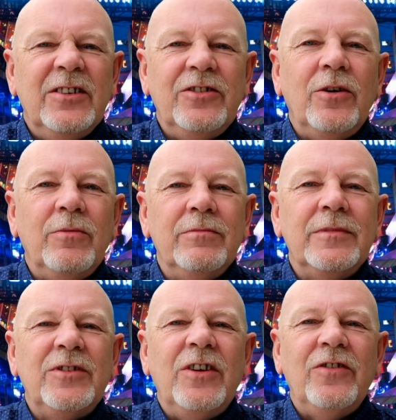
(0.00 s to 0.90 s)
So,
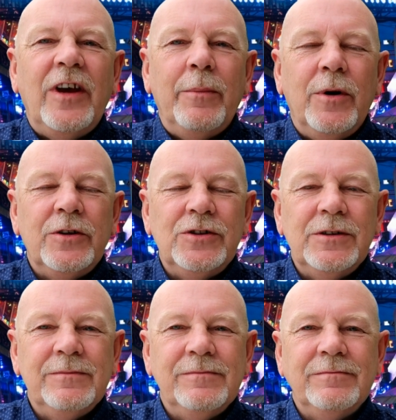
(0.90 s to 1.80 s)
didn't take much.
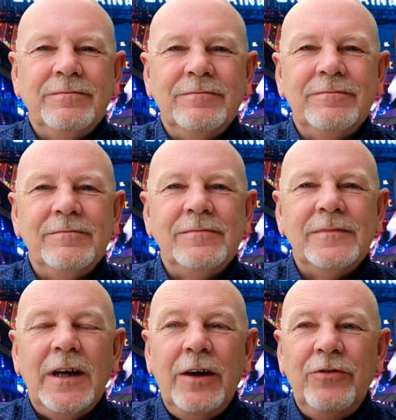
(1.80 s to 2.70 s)

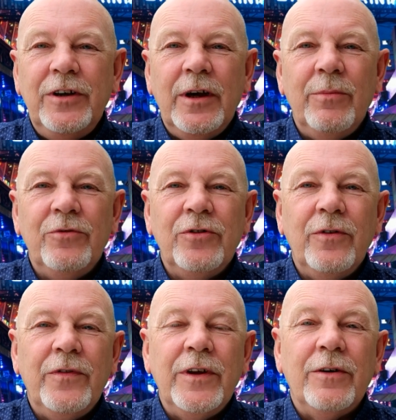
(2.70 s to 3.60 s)
Out he comes
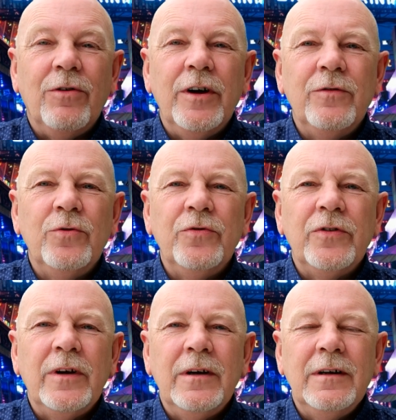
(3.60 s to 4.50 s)
of the
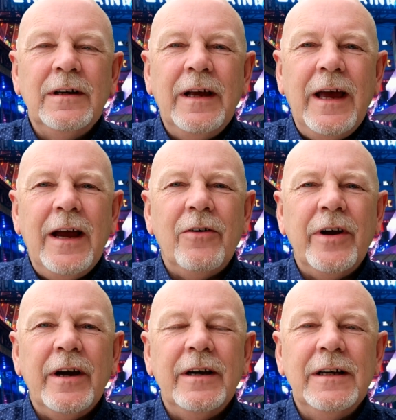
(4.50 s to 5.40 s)
arrivals
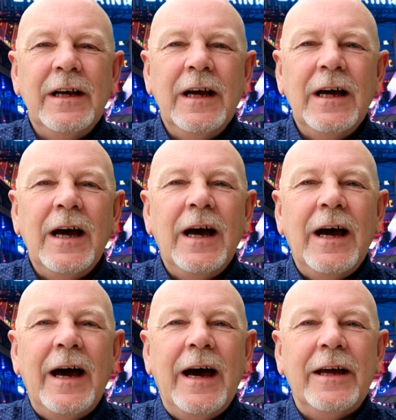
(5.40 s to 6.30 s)
area,
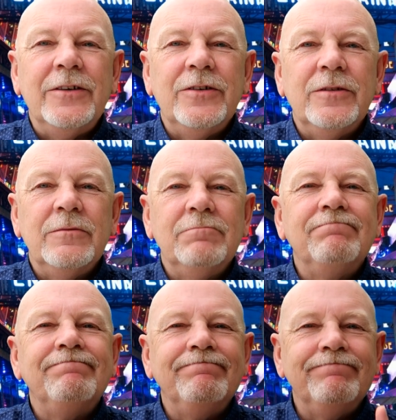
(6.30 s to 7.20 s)
and
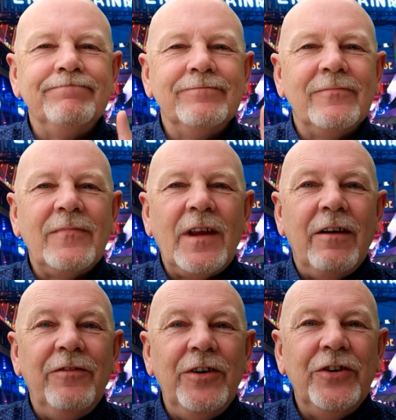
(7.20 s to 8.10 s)

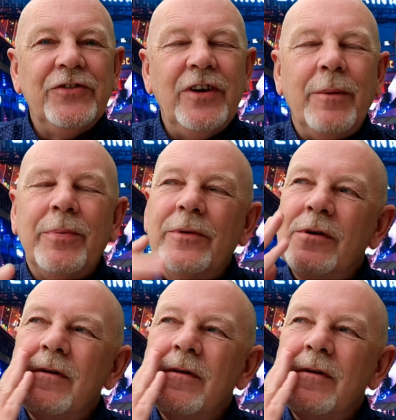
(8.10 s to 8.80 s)
first tip,